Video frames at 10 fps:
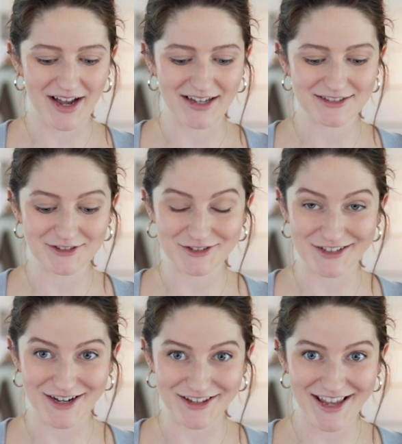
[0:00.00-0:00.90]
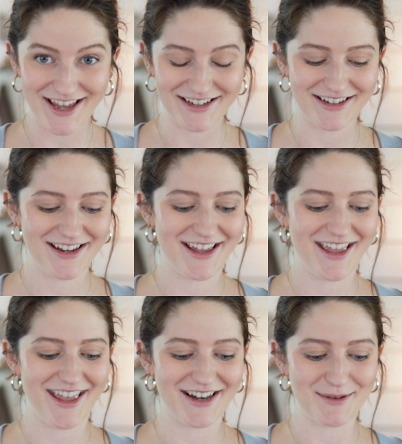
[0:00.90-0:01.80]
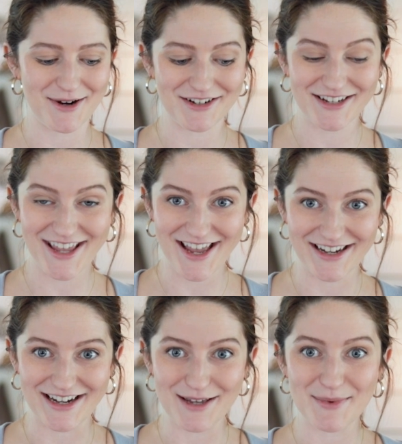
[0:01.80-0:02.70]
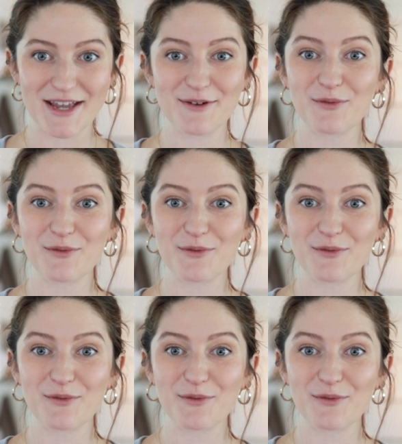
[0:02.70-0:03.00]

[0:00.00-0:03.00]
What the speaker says: I searched it out again, and I bought it again, and I made a